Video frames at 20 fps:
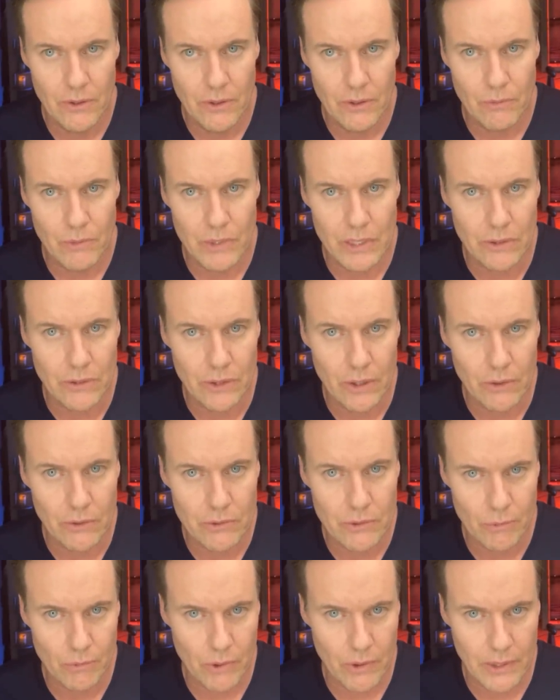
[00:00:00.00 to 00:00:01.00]
When you
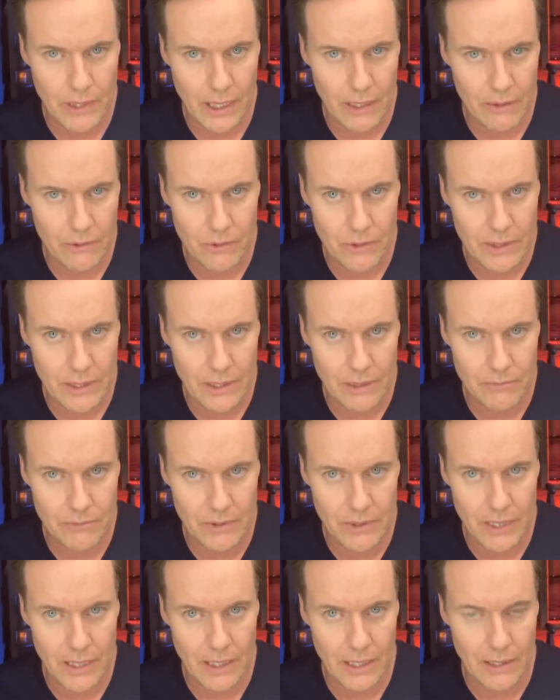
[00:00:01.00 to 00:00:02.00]
don't work out 3 times a
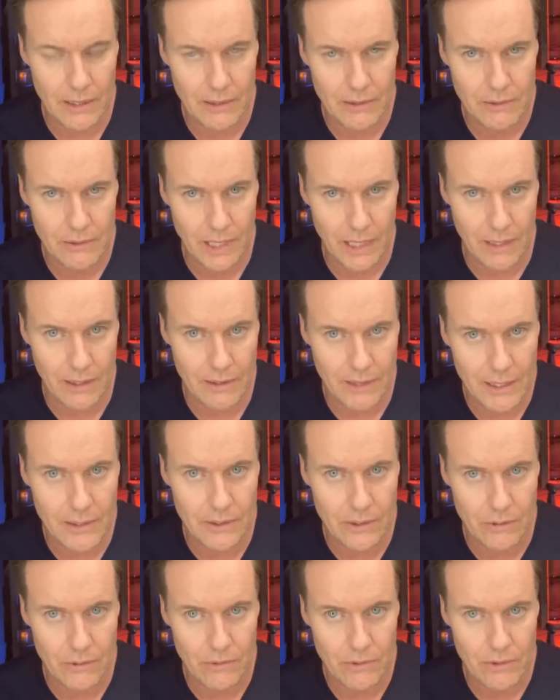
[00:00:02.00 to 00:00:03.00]
day like they
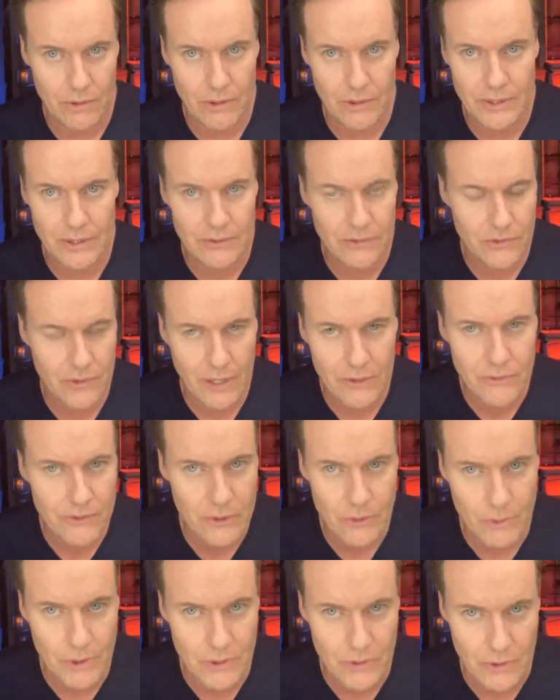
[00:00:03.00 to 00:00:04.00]
do, they're
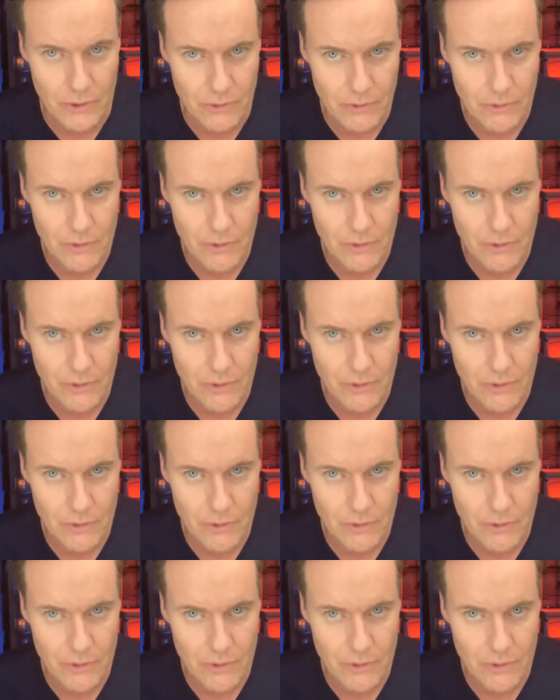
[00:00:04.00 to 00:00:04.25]
disgusted with you.